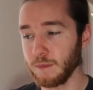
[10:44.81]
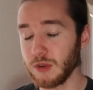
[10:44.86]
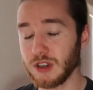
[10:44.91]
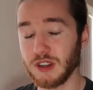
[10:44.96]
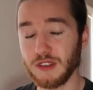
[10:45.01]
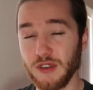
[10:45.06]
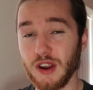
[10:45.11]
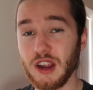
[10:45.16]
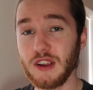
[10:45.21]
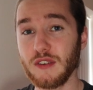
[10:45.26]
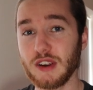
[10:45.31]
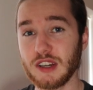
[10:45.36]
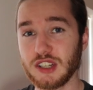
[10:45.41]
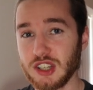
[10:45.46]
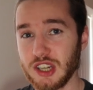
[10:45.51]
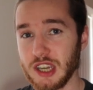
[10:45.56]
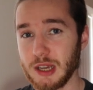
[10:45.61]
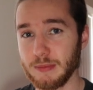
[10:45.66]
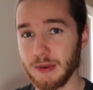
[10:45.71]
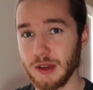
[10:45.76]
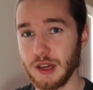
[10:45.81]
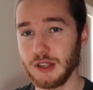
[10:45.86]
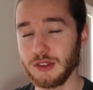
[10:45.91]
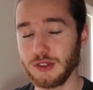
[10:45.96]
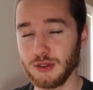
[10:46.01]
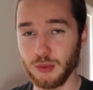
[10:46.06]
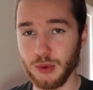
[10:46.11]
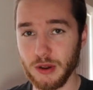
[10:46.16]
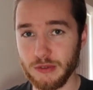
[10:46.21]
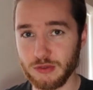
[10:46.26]
which is very, very cheap
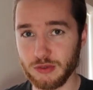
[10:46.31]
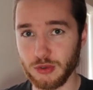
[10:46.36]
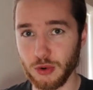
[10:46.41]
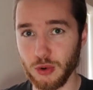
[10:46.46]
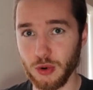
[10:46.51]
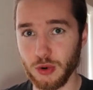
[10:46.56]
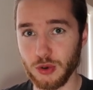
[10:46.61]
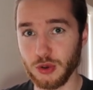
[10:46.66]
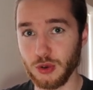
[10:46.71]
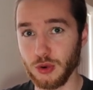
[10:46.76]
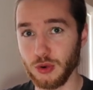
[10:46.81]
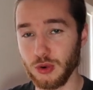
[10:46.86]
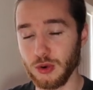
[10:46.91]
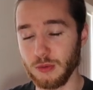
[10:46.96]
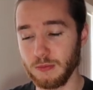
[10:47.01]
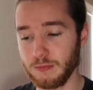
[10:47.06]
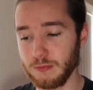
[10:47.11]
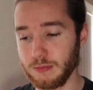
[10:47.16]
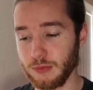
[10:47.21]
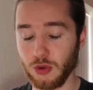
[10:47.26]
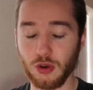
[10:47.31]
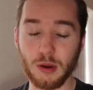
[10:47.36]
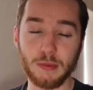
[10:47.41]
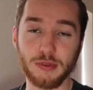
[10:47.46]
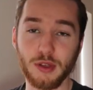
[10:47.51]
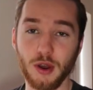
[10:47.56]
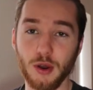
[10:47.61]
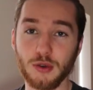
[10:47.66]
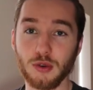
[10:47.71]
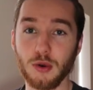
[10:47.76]
to withdraw your
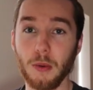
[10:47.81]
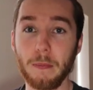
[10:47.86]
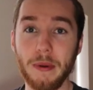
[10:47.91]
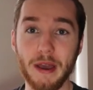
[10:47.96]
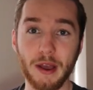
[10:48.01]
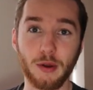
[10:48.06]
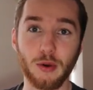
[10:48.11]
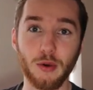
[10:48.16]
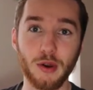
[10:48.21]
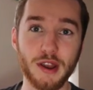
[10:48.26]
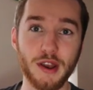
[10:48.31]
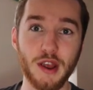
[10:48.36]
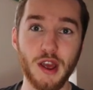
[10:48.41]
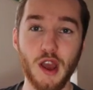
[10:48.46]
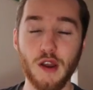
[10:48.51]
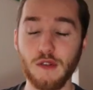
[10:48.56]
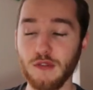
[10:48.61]
crypto, your Bitcoin,